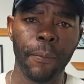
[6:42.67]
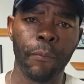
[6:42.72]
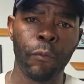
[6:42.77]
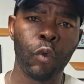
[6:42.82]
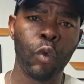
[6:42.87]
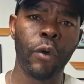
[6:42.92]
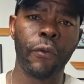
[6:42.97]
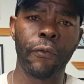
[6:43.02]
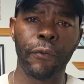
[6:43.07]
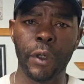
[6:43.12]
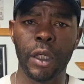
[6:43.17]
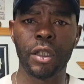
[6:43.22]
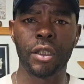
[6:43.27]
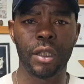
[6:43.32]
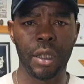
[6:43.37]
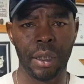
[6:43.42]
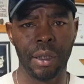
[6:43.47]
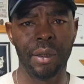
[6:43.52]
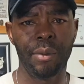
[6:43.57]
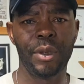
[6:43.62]
Well, first,
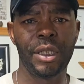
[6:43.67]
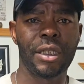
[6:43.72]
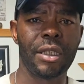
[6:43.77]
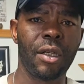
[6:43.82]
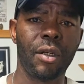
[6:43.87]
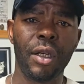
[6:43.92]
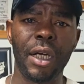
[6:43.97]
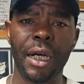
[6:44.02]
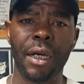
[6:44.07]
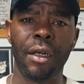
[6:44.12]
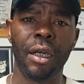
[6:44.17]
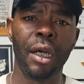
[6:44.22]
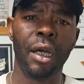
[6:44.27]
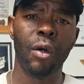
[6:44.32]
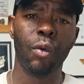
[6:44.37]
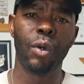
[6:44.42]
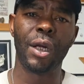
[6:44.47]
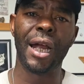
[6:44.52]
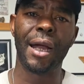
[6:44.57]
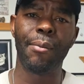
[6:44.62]
let me slow down.
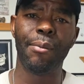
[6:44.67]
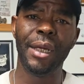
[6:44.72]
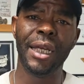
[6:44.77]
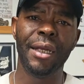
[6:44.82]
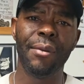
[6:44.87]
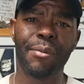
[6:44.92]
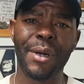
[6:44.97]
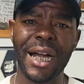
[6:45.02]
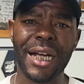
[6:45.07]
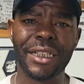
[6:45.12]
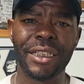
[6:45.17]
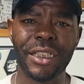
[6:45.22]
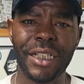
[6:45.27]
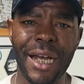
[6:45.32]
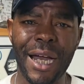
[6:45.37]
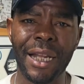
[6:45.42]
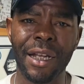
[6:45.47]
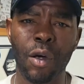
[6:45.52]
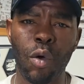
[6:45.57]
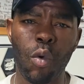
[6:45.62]
What I mean by
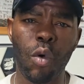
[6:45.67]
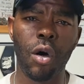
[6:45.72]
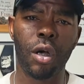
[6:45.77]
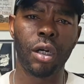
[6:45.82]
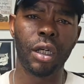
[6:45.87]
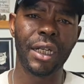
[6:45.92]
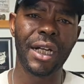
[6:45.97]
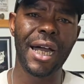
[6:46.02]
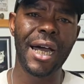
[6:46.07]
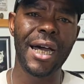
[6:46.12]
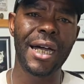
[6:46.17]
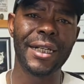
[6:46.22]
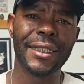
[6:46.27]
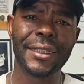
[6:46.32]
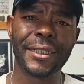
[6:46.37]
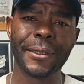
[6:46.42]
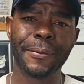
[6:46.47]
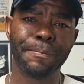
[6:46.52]
shallow water, guys,